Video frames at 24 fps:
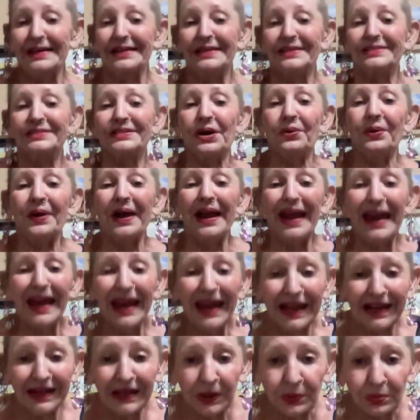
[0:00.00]
So
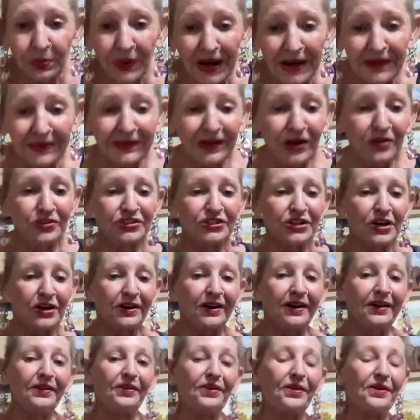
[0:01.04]
anyway, those
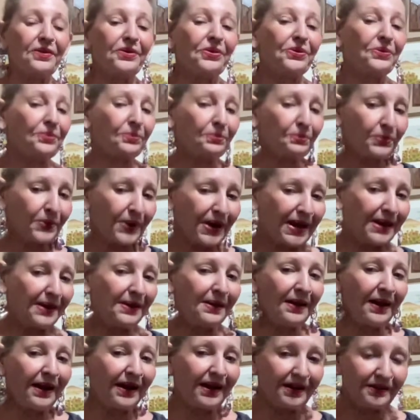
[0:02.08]
are
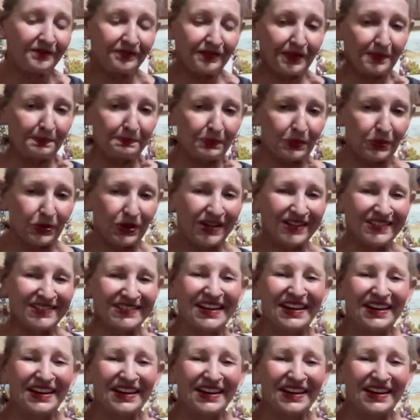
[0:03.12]
three of the books